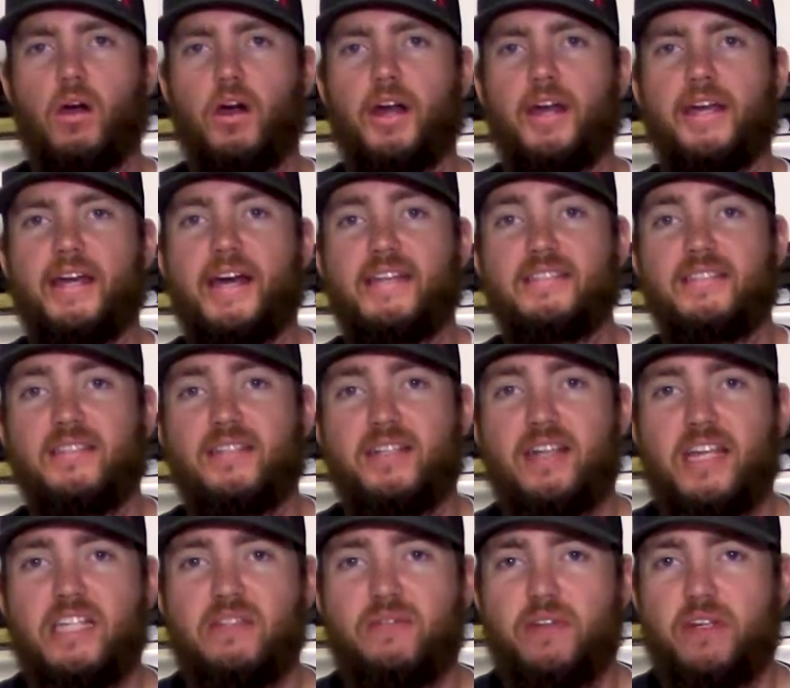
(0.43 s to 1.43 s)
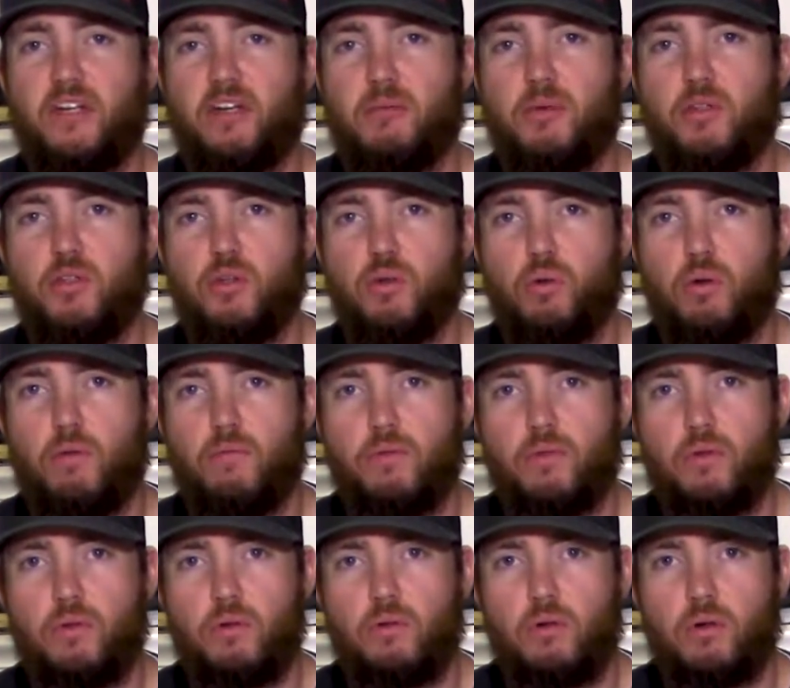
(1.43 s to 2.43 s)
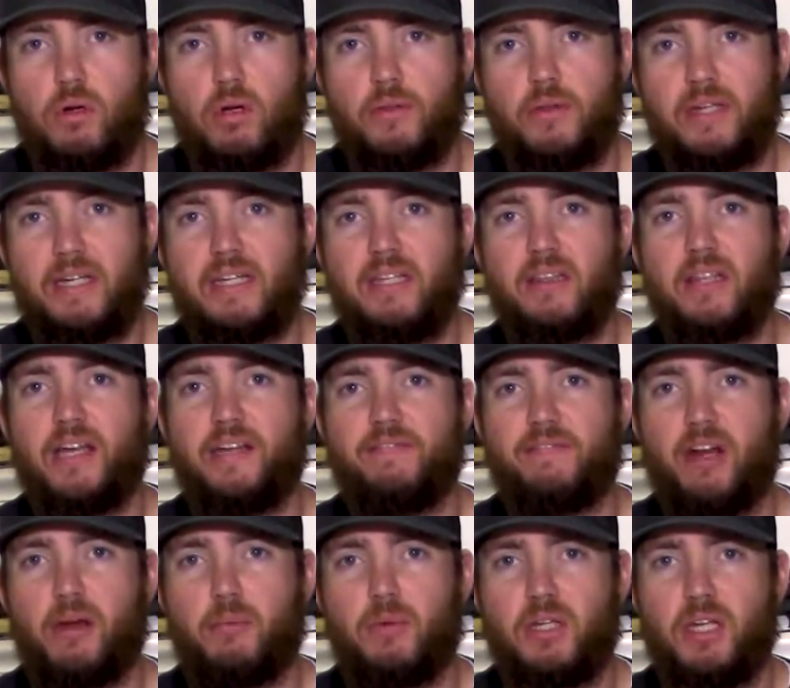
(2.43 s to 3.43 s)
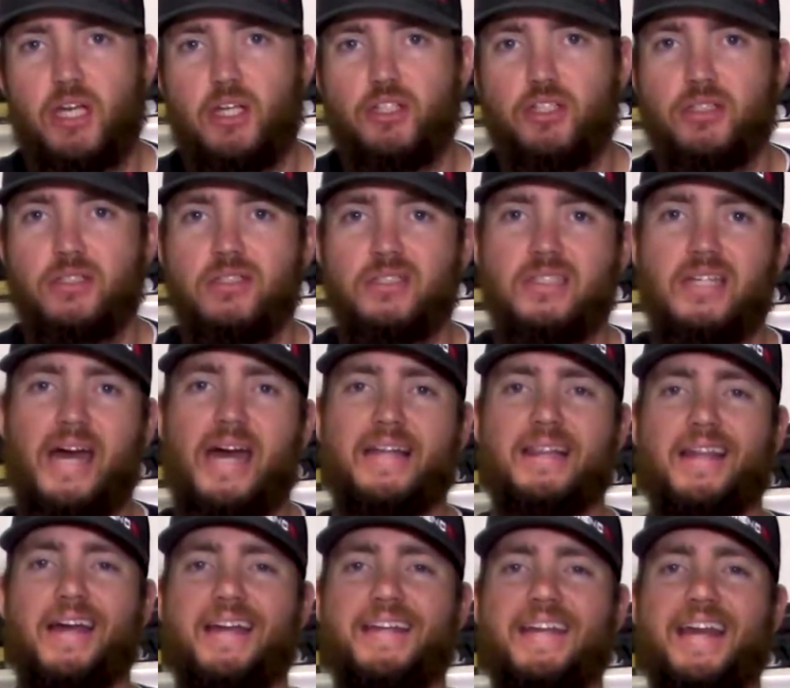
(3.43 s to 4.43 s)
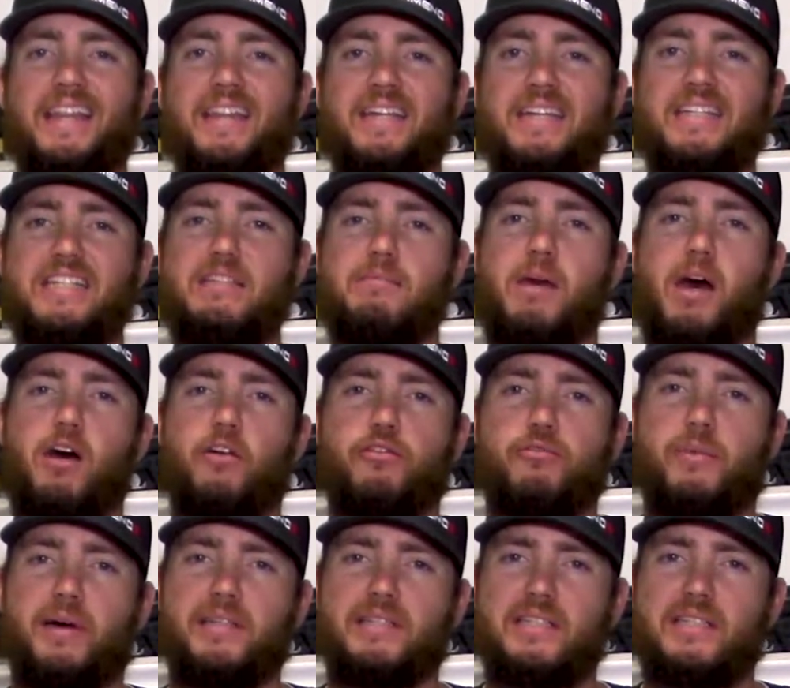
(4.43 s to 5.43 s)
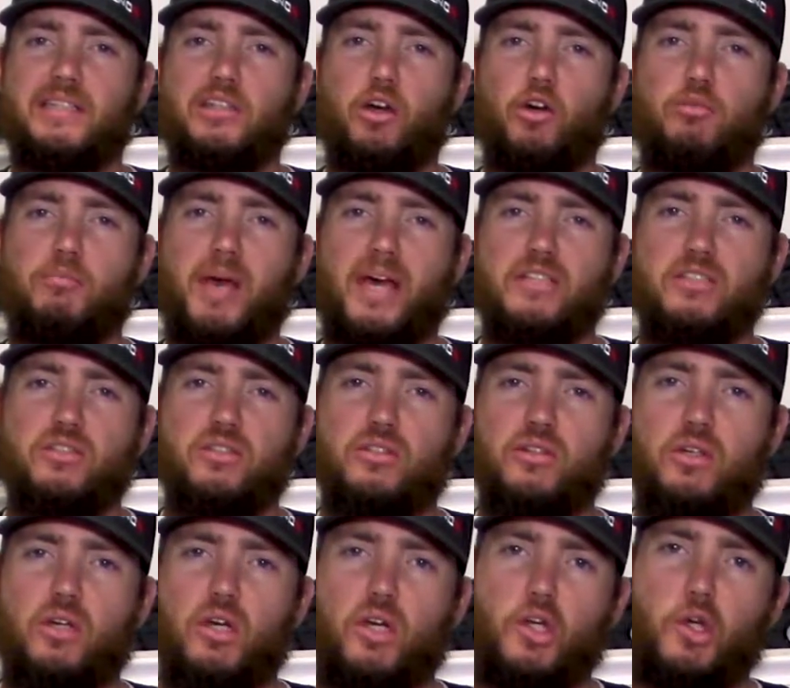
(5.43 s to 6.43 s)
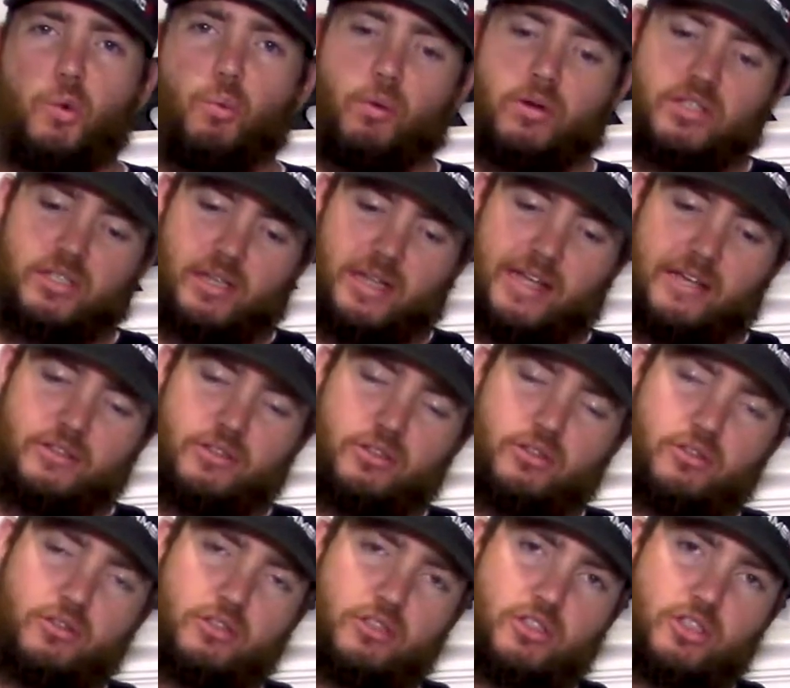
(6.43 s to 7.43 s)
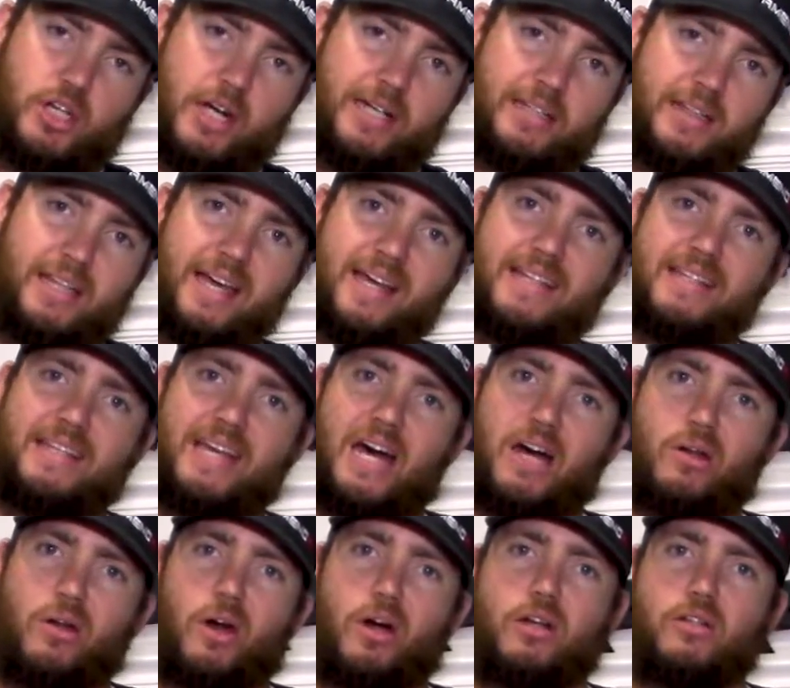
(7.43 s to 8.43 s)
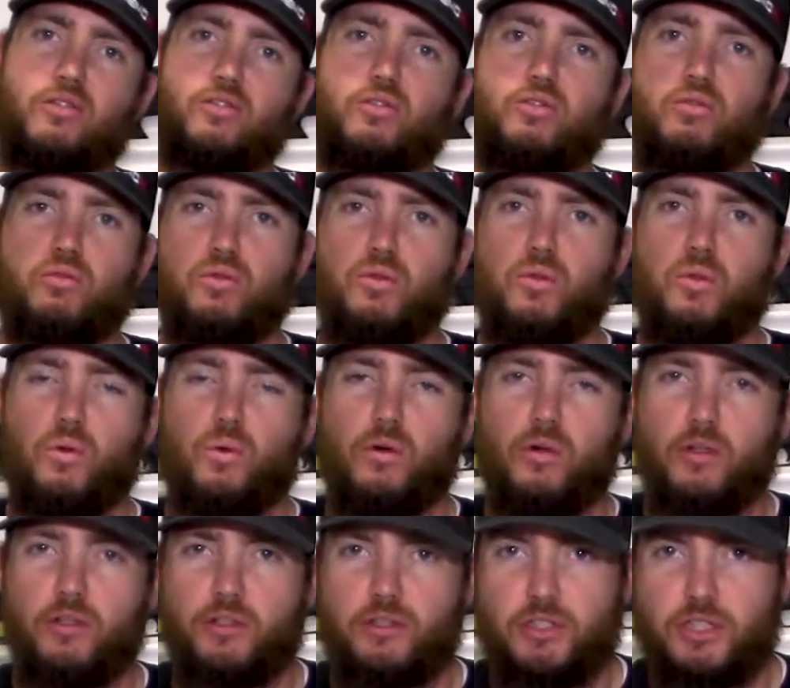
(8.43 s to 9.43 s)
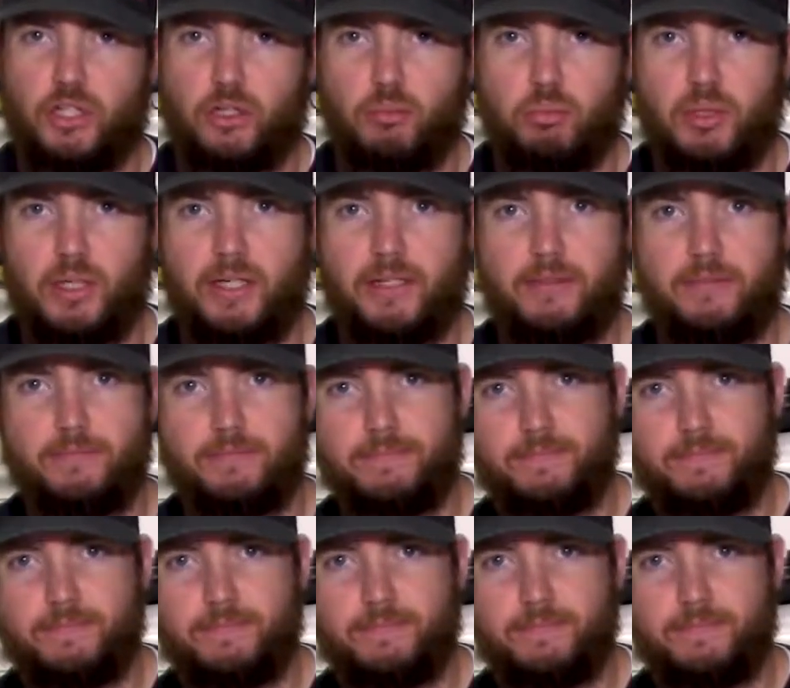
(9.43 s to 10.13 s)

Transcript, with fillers: Alright guys, in today's video I'm going to do a review on the Inline Fabrication Skylight L E D mount from my Lee Loadmaster, which allows you to shine light down onto your shell plate.